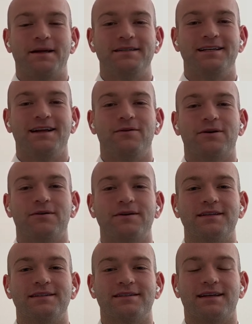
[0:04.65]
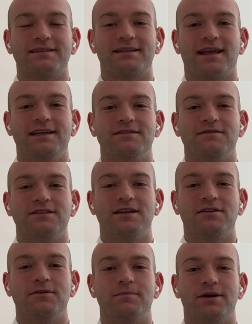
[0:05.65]
Today we're going to discuss the case of
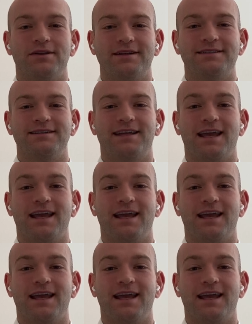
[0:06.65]
Southern Burlington